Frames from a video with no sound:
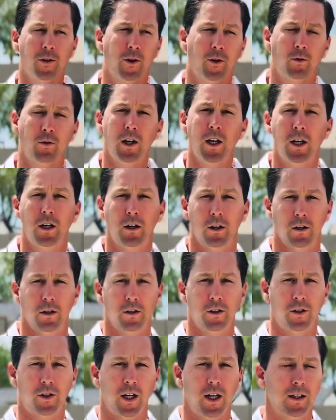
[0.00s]
3
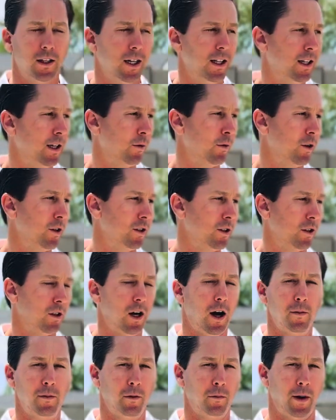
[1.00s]
years, and then there was a
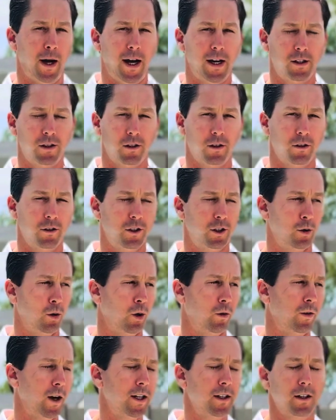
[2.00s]
couple bachelors who were
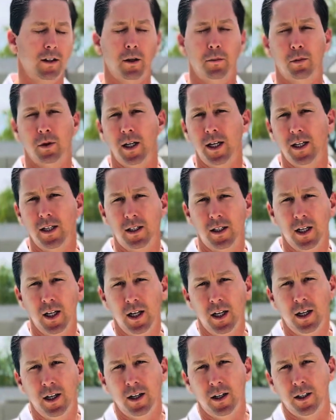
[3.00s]
renting the place.
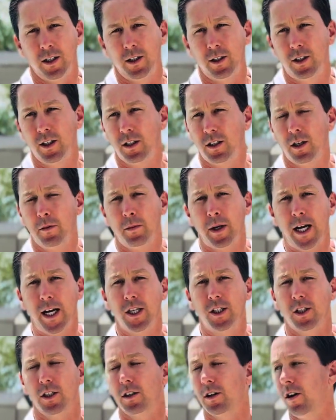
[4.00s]
Just
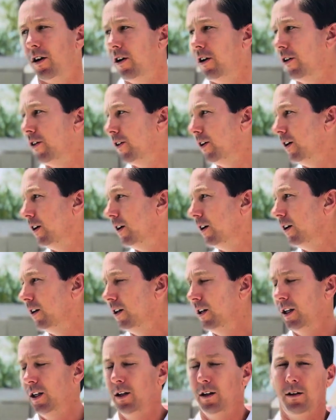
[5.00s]
imagine all the
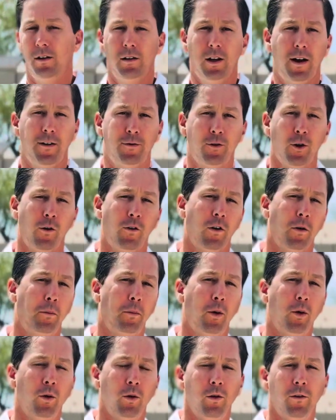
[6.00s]
leftover
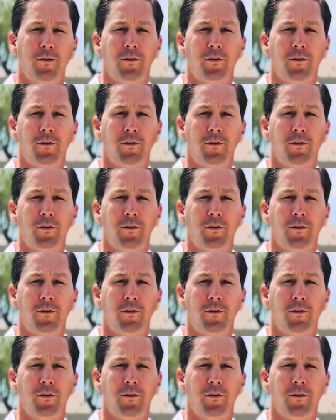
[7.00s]
pool